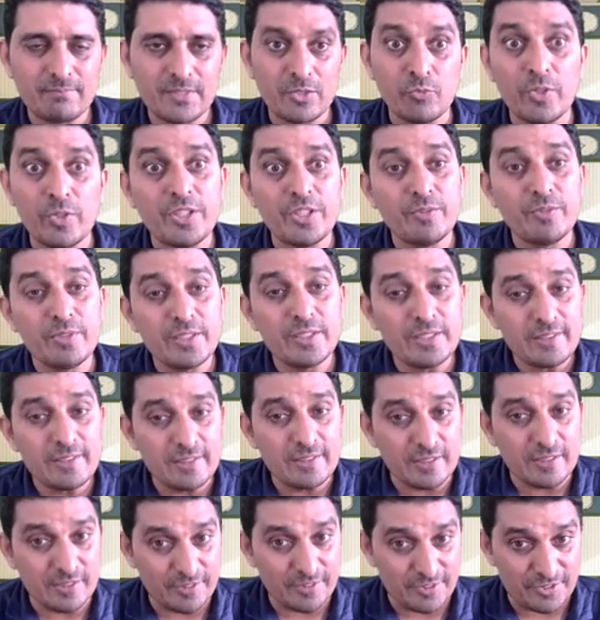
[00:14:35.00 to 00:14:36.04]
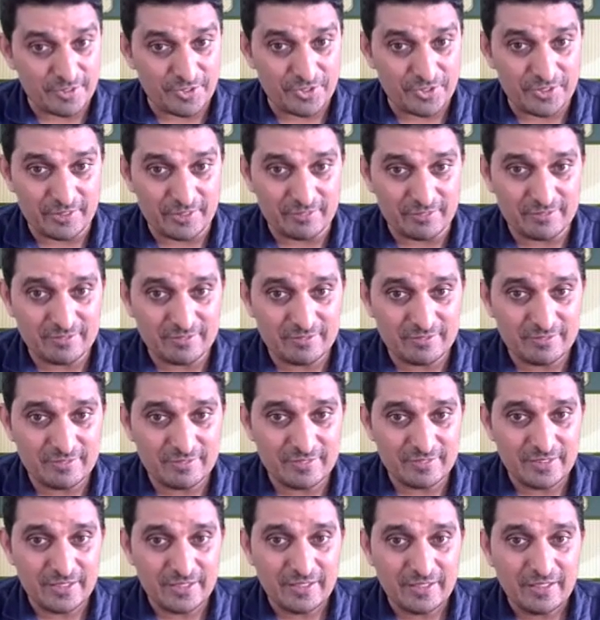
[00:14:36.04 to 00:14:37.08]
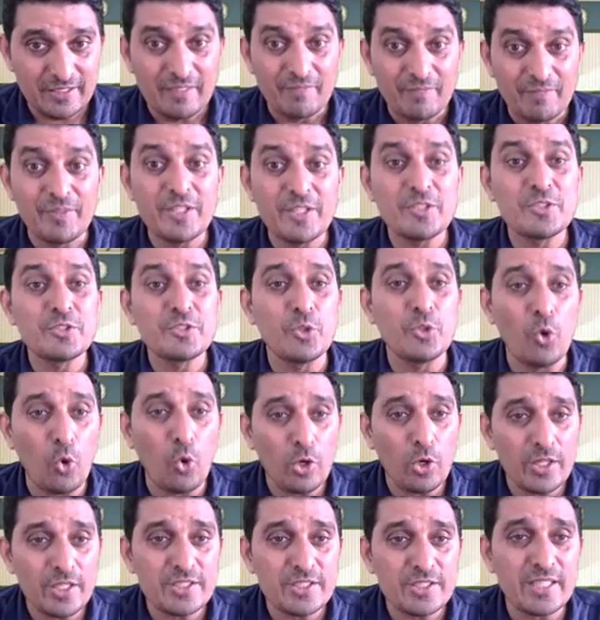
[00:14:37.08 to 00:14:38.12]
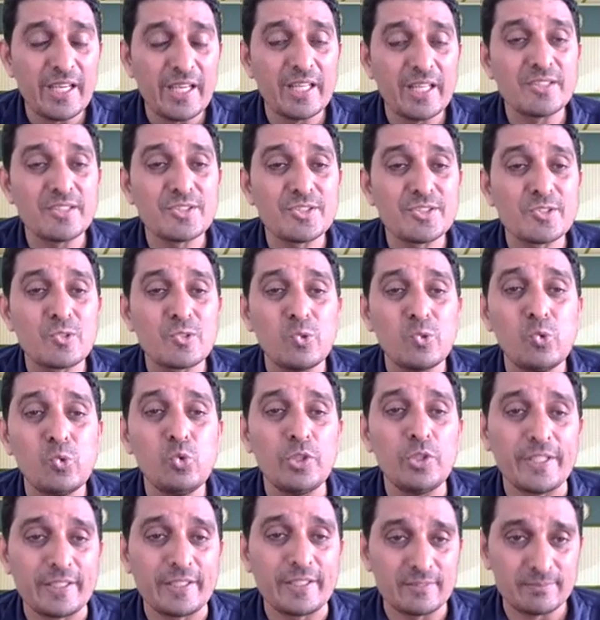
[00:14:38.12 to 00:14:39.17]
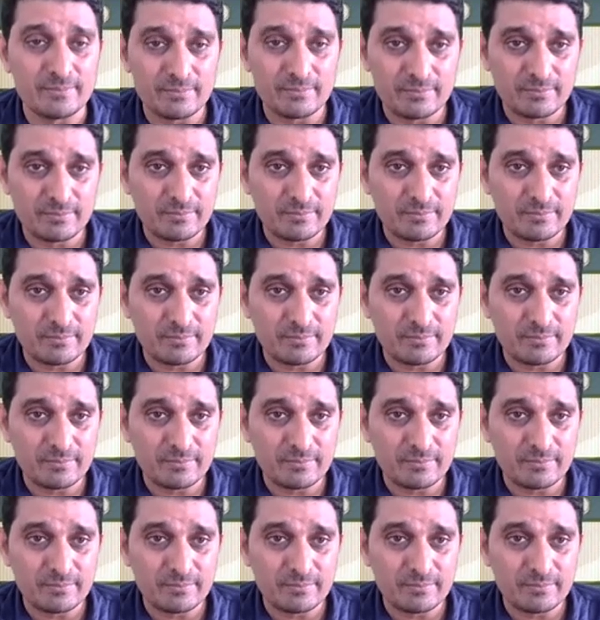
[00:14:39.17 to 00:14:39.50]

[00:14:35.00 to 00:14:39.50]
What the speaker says: Very, very interesting. Then knowledge and schooling.